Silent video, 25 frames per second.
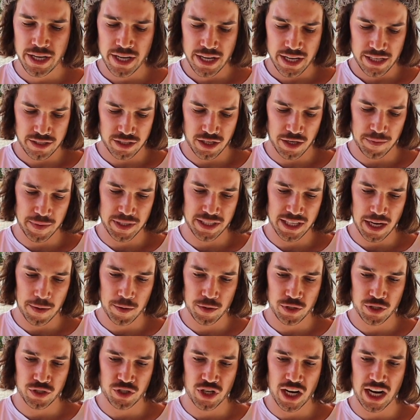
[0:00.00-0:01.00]
It's going to be
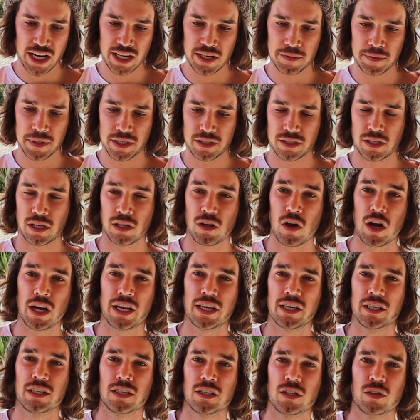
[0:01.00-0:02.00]
double-stranded because I like
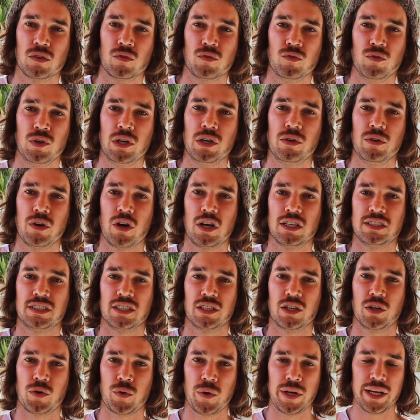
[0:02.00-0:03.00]
it real nice
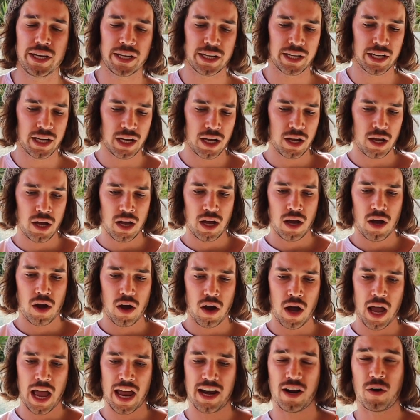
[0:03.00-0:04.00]
and quick,
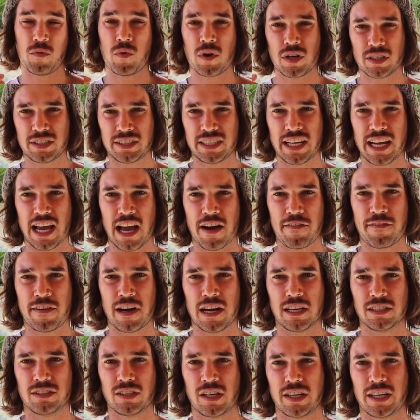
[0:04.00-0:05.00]
and I want to see how
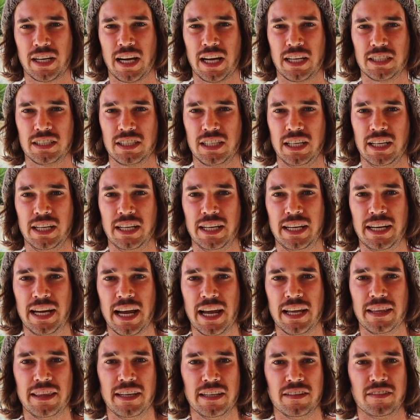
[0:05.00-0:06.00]
fast I can actually
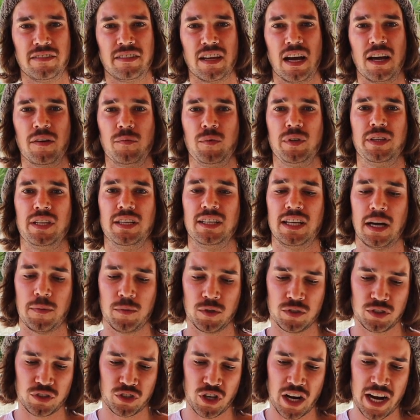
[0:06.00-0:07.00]
get this done with the
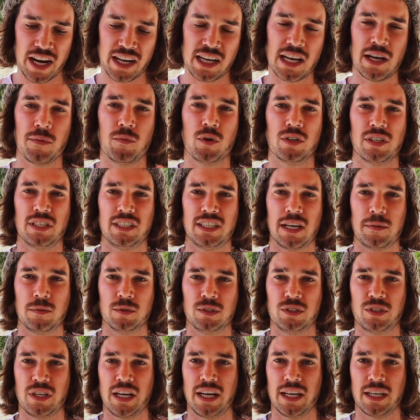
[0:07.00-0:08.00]
double strand and what the double
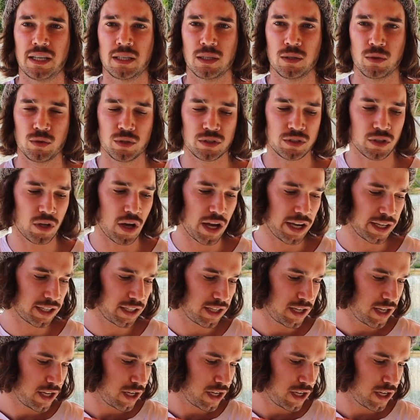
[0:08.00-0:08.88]
strand looks like.